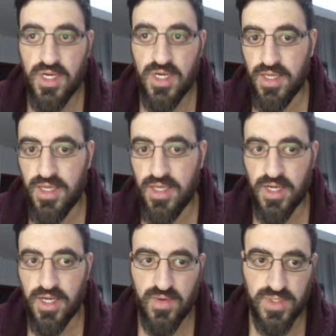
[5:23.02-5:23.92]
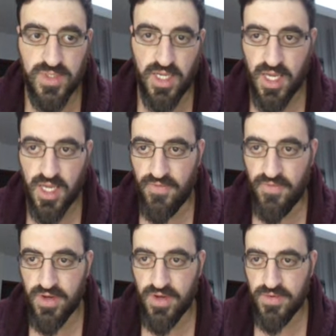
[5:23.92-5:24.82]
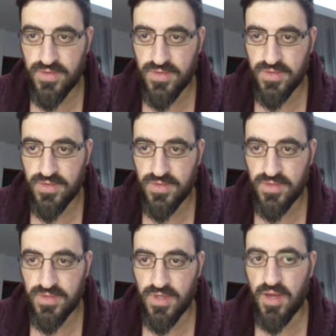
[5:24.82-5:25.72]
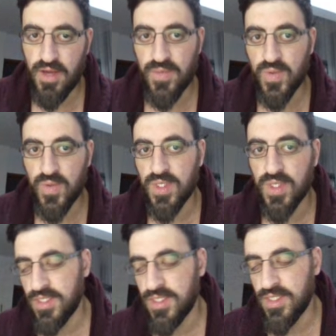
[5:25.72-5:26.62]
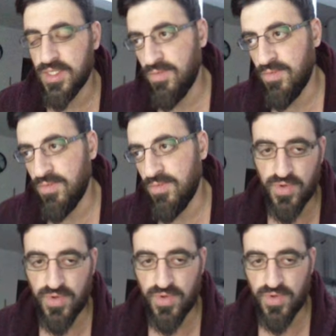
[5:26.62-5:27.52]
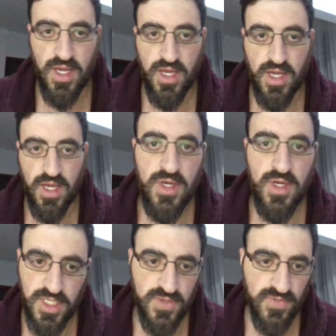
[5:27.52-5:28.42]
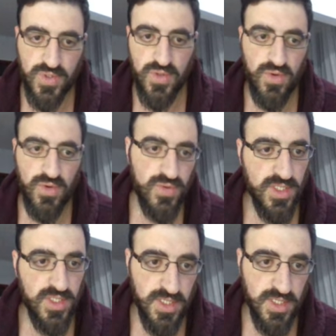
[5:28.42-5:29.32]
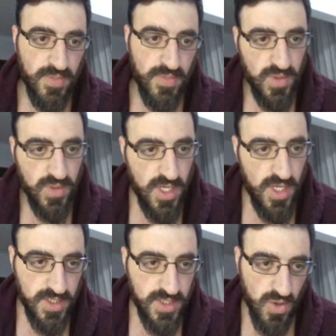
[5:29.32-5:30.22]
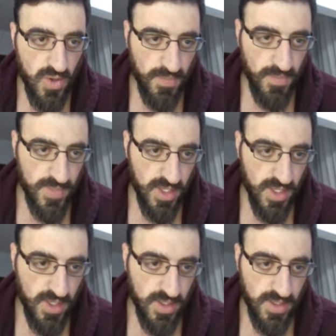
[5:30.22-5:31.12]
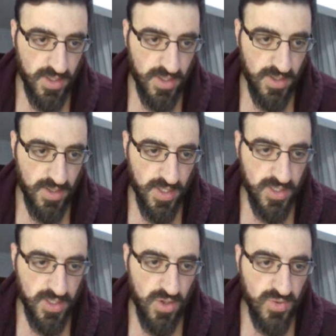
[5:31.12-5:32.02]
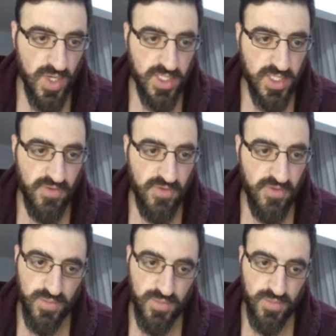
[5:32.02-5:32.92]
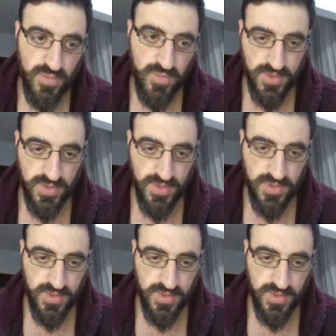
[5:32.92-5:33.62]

uh, accounts I have here I'm using this computer right now just for showing you this example so uh, let's go to active computers